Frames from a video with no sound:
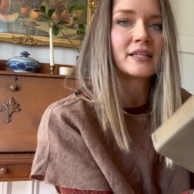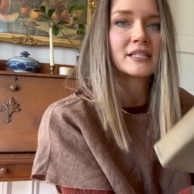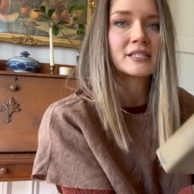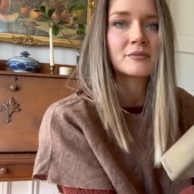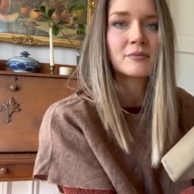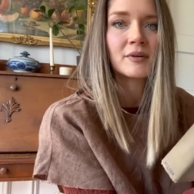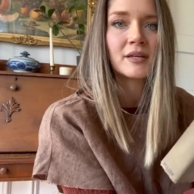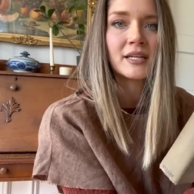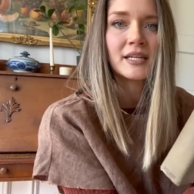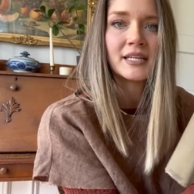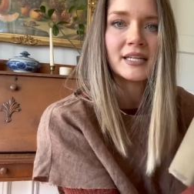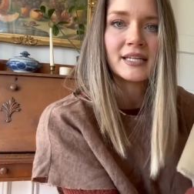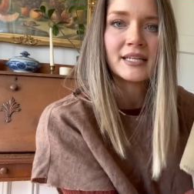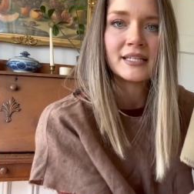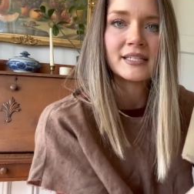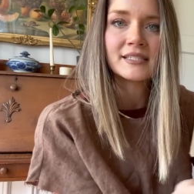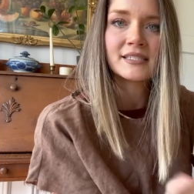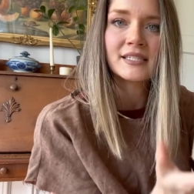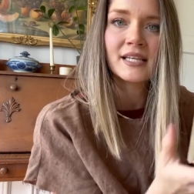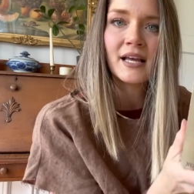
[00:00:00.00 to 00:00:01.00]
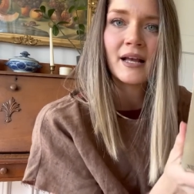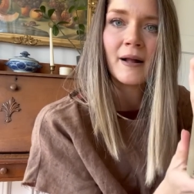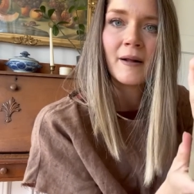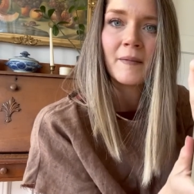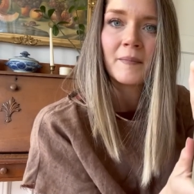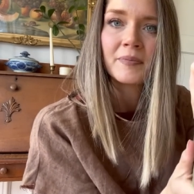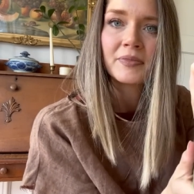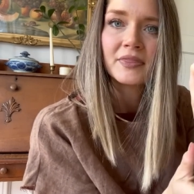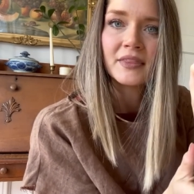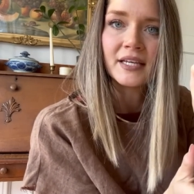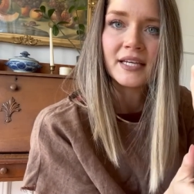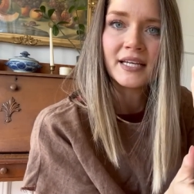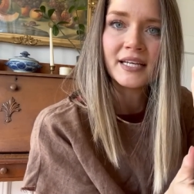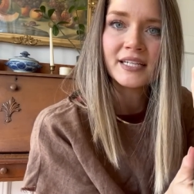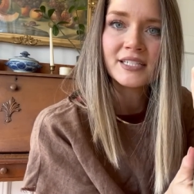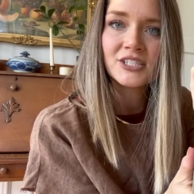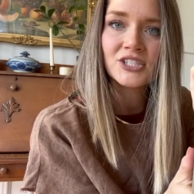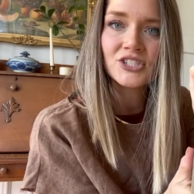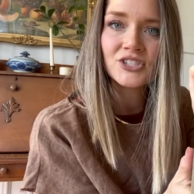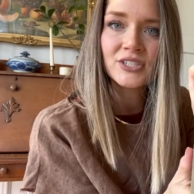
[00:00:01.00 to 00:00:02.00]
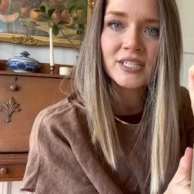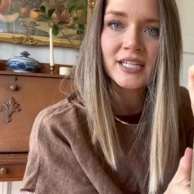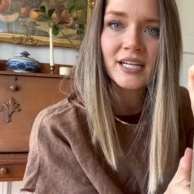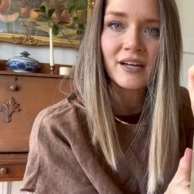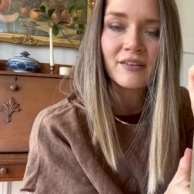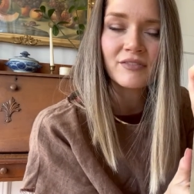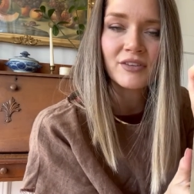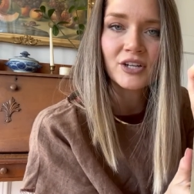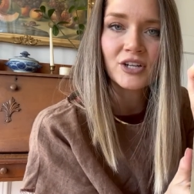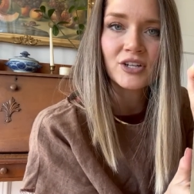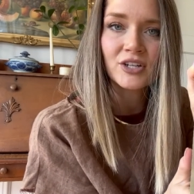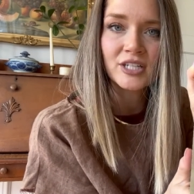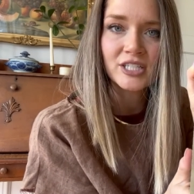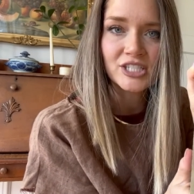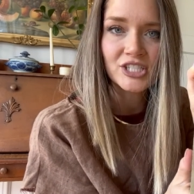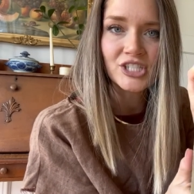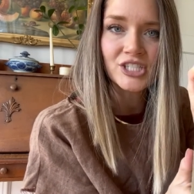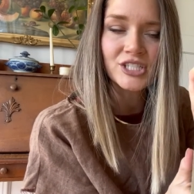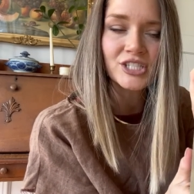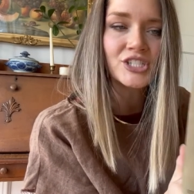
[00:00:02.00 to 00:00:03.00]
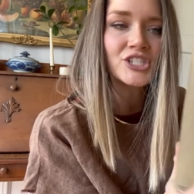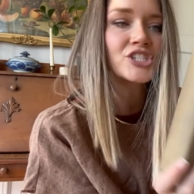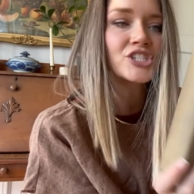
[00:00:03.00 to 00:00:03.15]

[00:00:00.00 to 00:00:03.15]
This one is the history of the Christian